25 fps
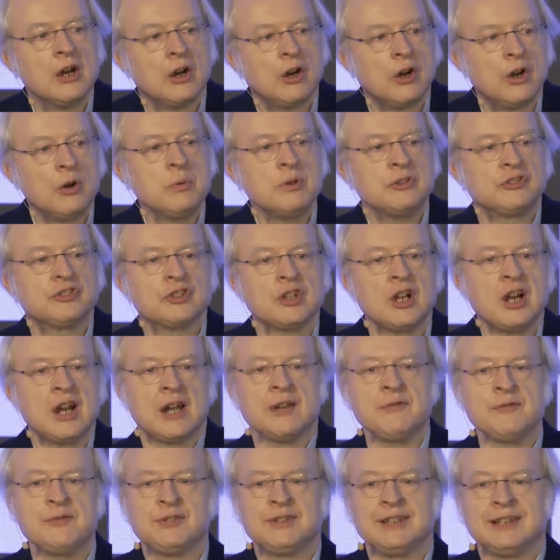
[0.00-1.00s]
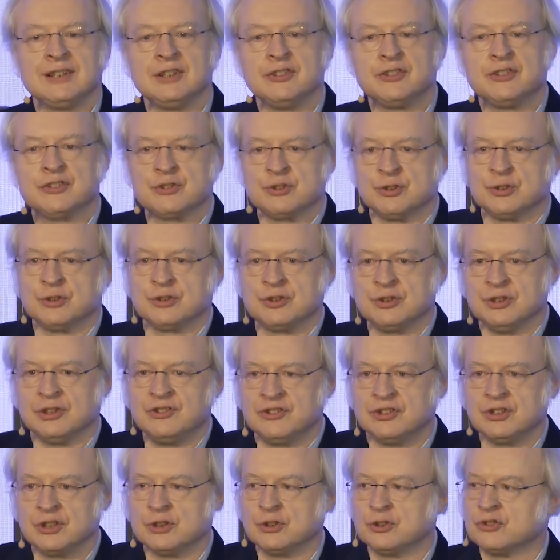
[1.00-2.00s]
Always conflict
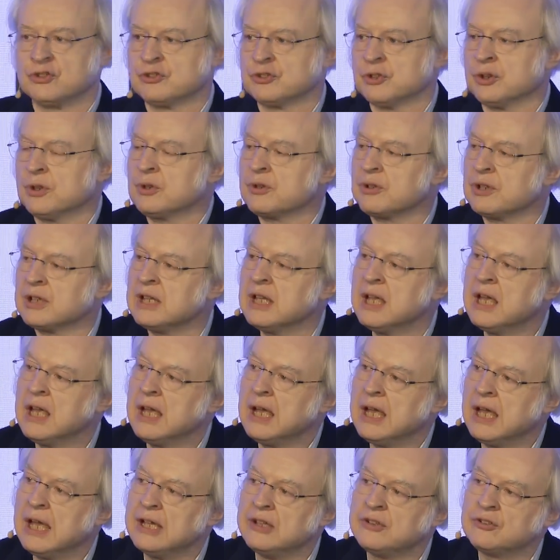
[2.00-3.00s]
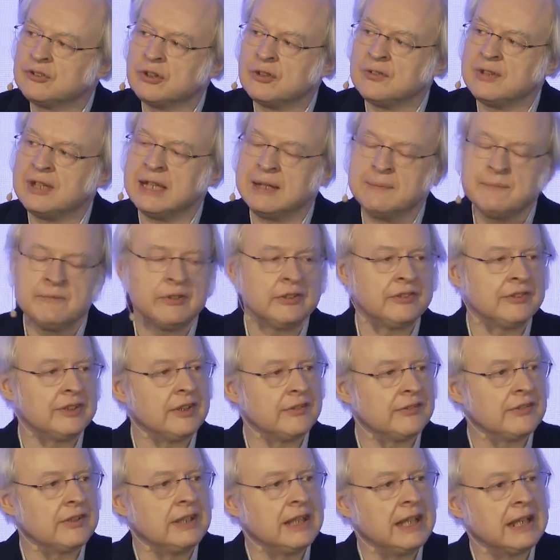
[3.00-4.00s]
is a good story, and so the emphasis
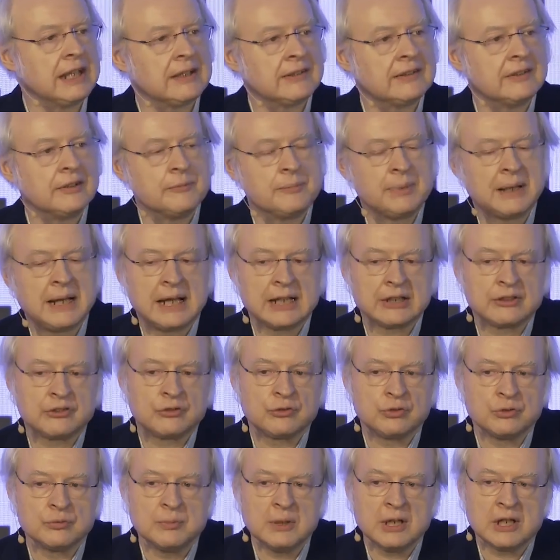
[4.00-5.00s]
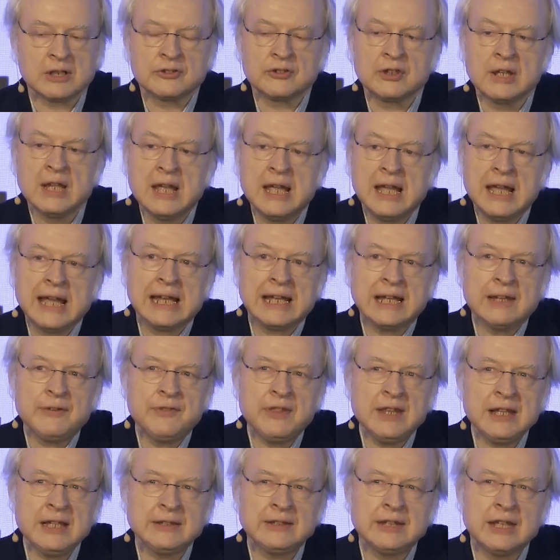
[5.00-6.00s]
the negative parts too much. And I
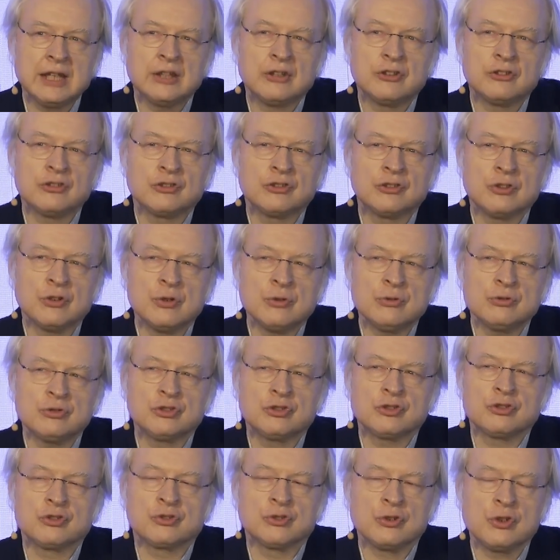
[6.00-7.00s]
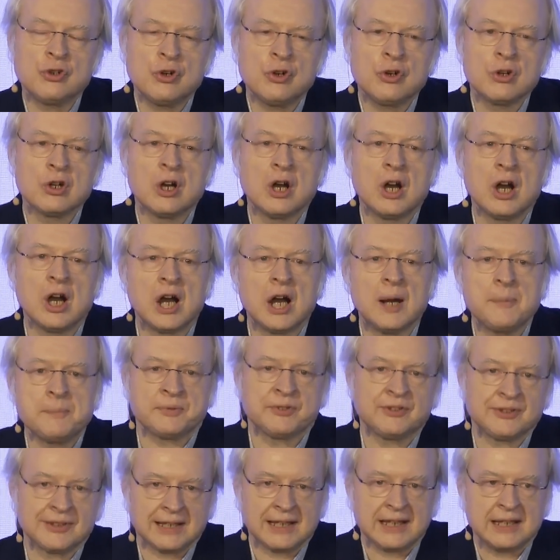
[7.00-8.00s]
think that there's so strong
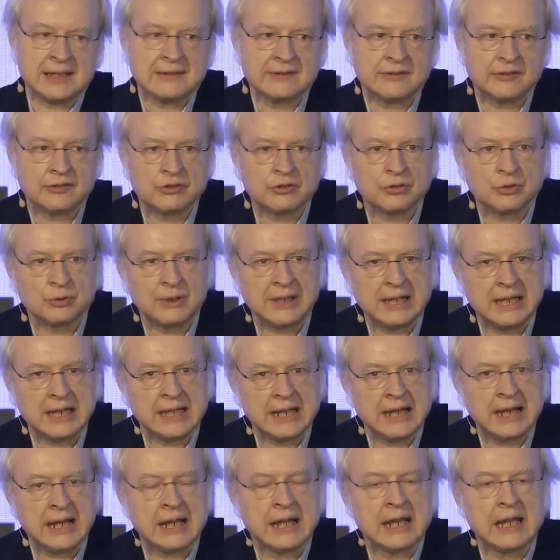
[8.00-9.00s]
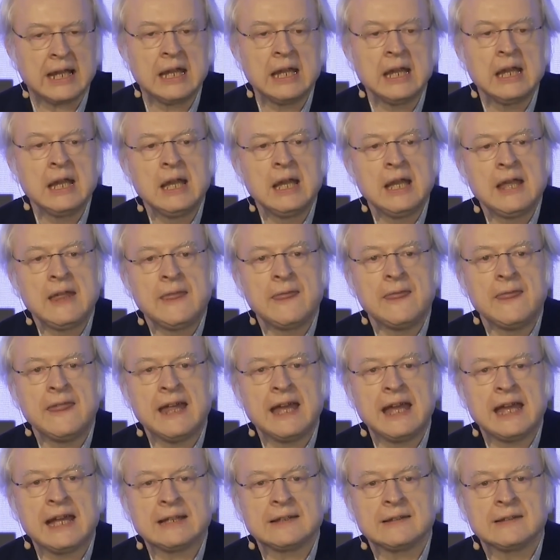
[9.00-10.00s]
upsides to AI
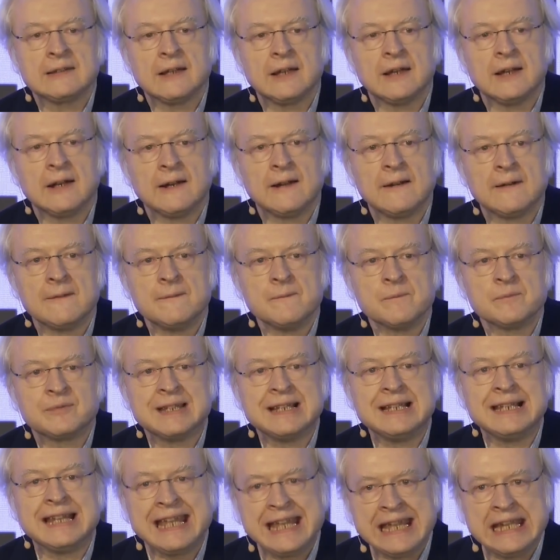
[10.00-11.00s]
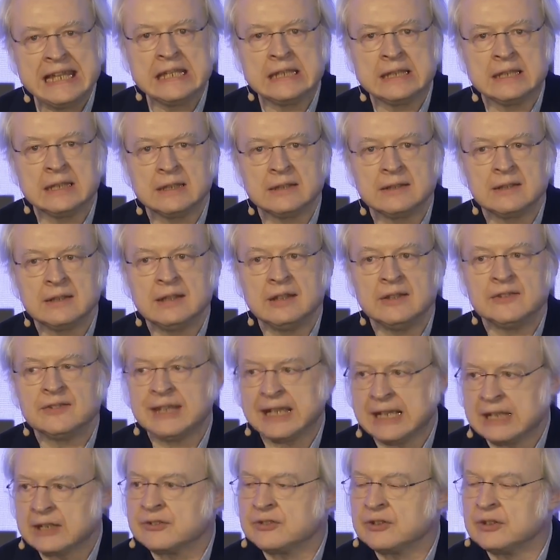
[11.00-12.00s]
that delaying it is
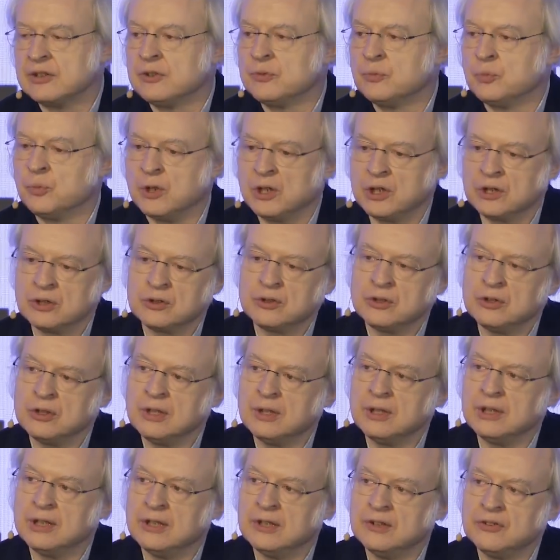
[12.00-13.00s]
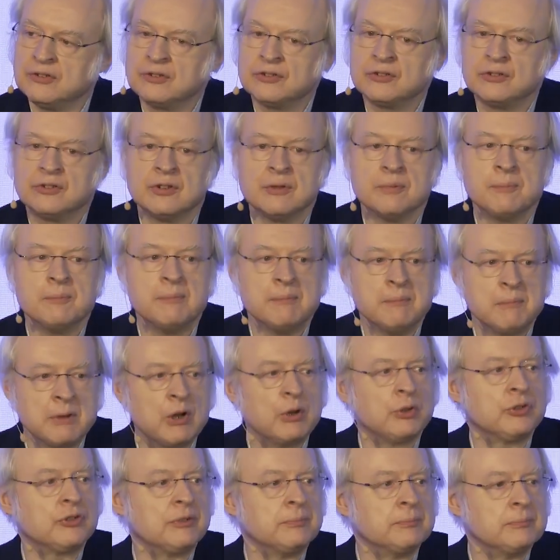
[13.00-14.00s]
actually what is
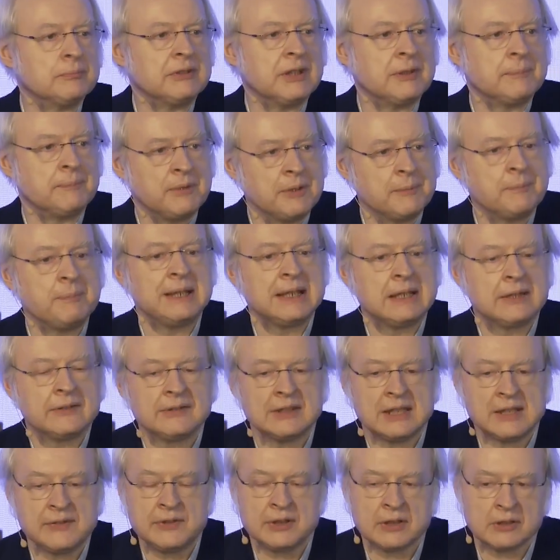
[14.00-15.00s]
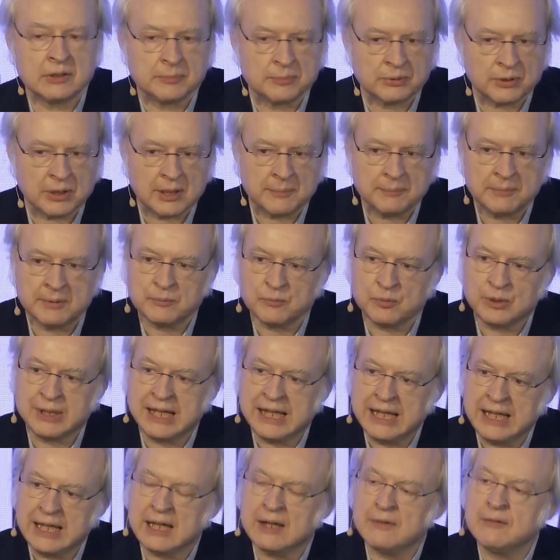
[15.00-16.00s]
the biggest ethical problem we
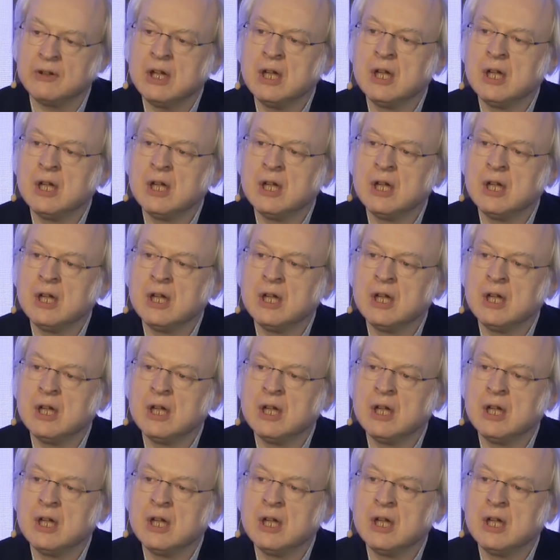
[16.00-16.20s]
have.